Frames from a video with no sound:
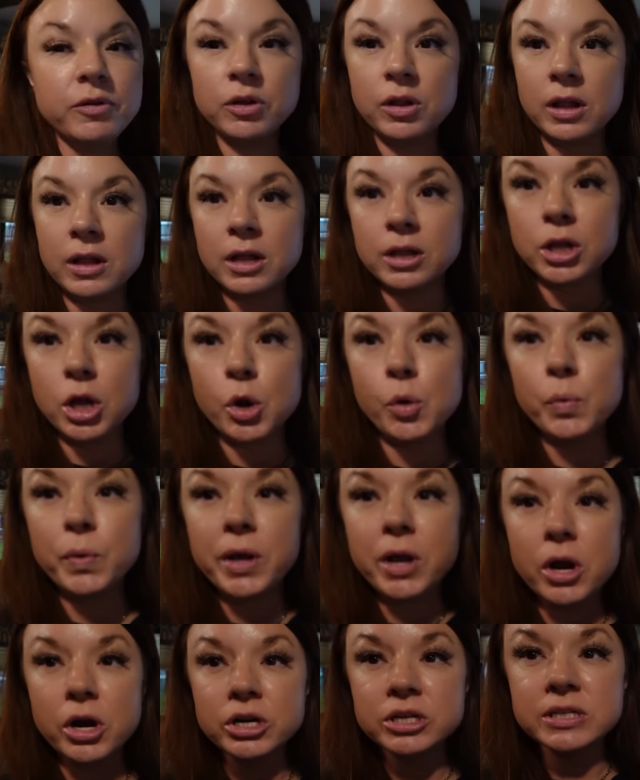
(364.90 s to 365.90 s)
you didn't know,
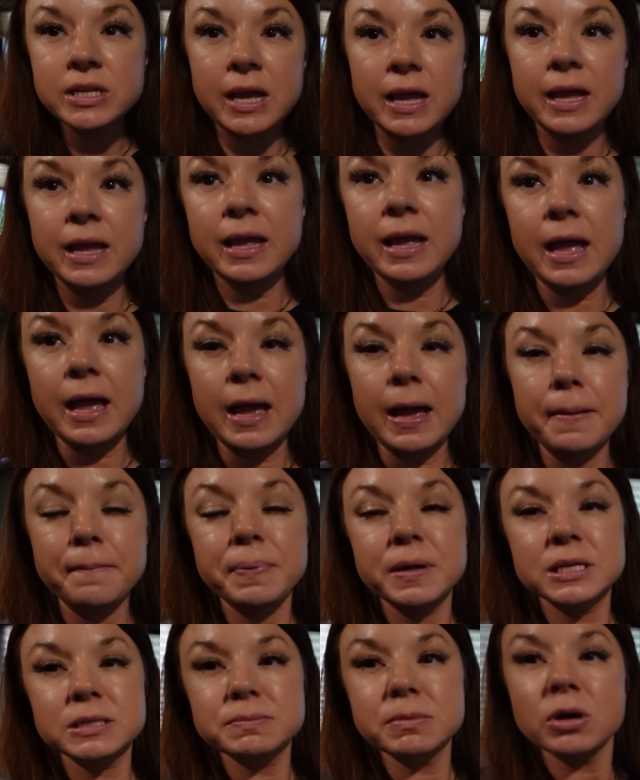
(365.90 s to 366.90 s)
we are staying at
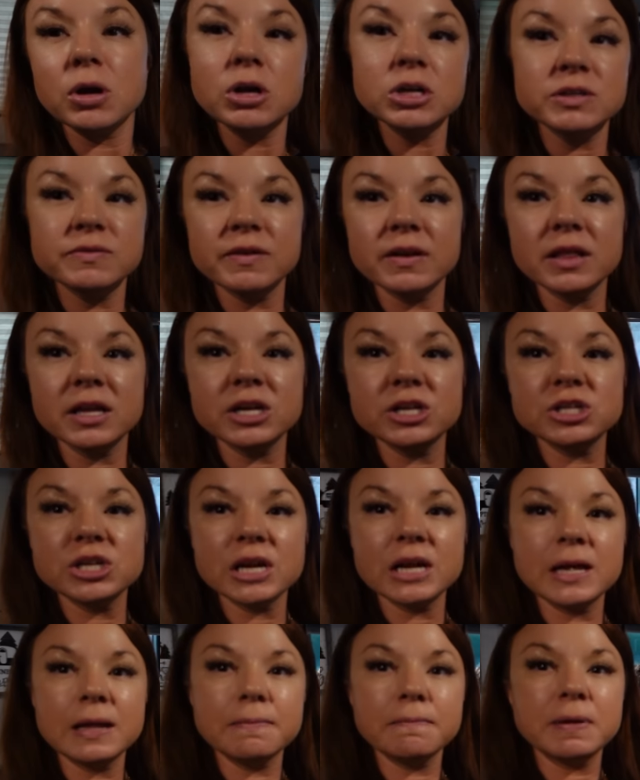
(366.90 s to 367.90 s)
Pismo Coast Village
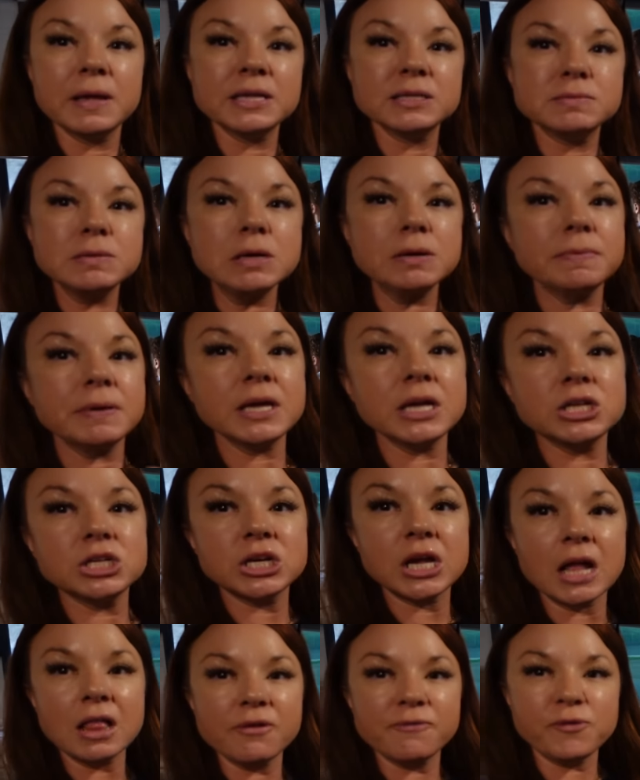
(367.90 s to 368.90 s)
in Pismo Beach,
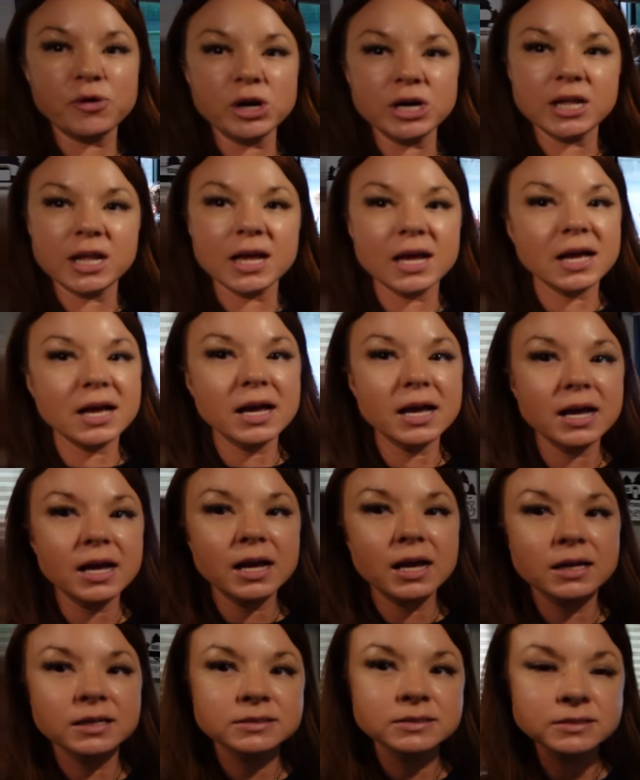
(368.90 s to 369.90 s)

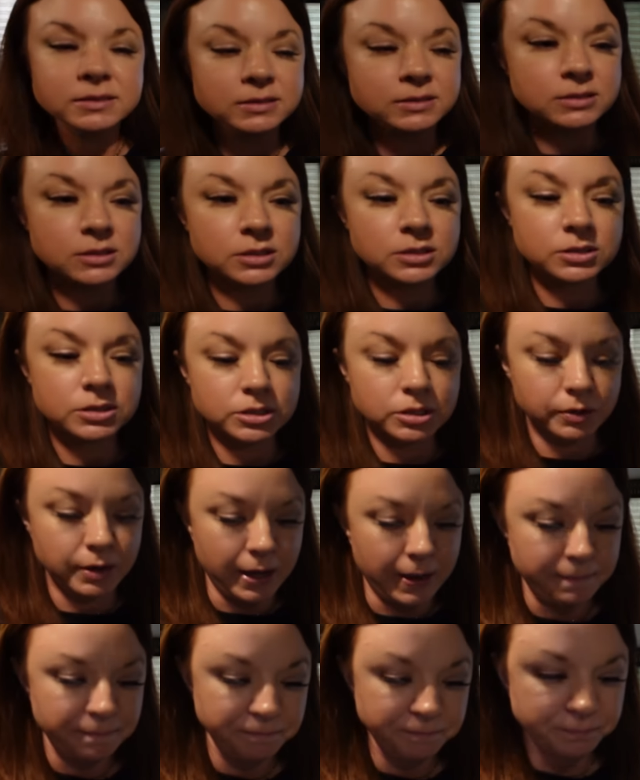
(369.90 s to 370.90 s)
California. So
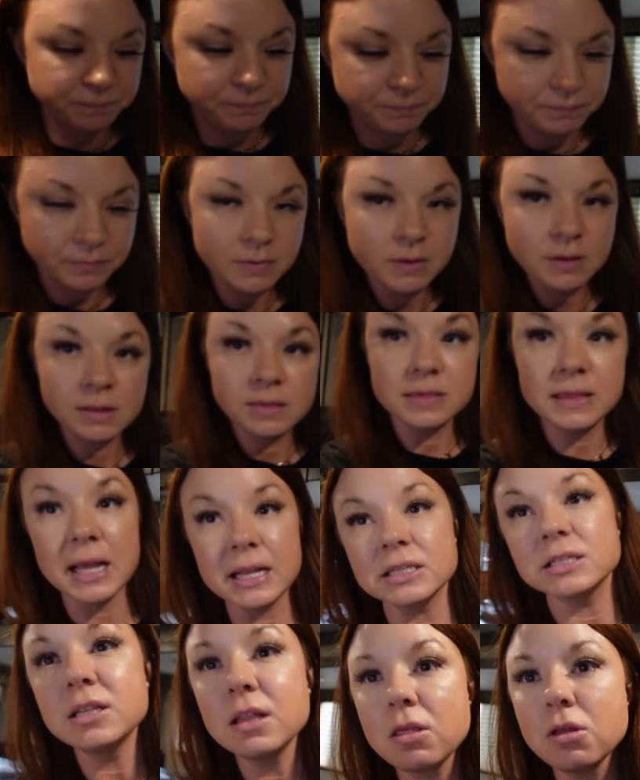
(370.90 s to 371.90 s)
yeah,
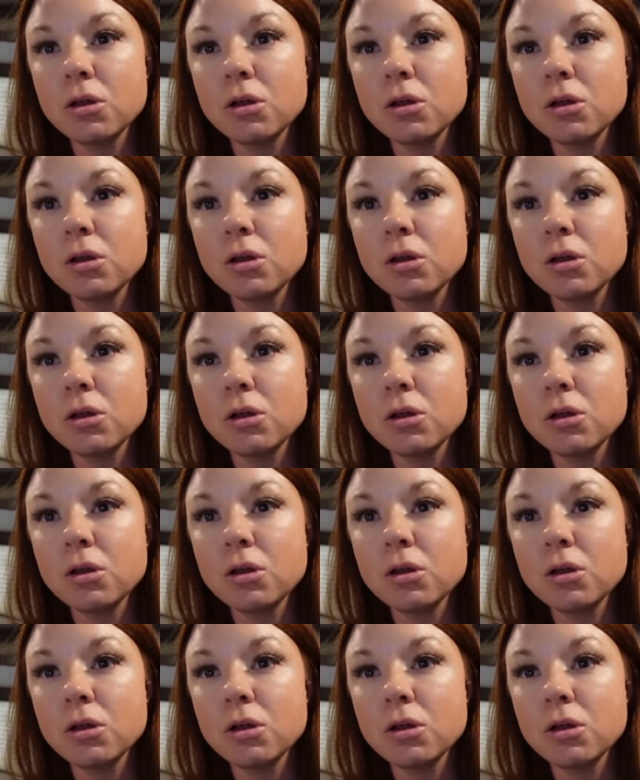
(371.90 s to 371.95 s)
that's the